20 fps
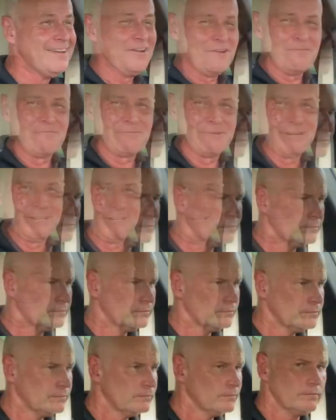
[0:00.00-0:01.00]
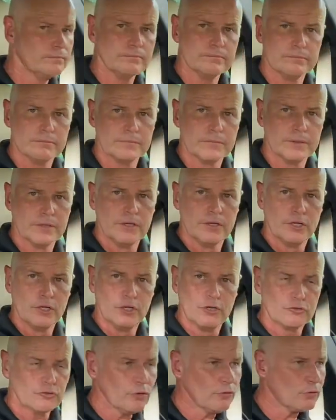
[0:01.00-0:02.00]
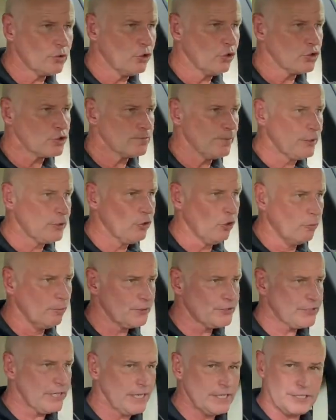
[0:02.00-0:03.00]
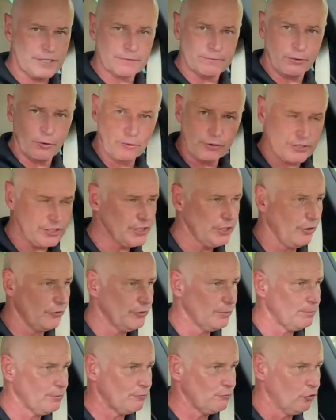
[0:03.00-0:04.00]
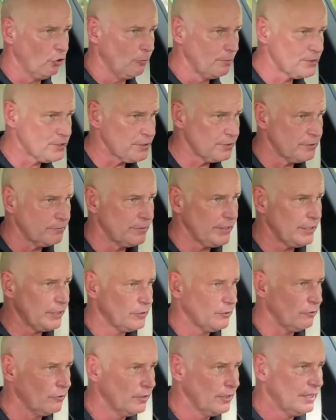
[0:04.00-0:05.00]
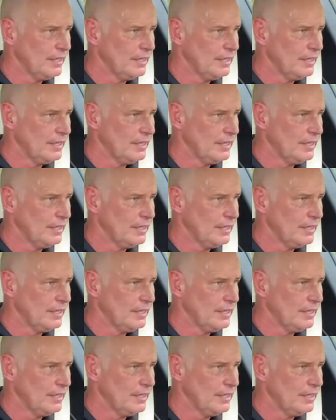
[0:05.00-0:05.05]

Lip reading: Pretty good. So of course my normal tests are focusing on the performance of the vehicle.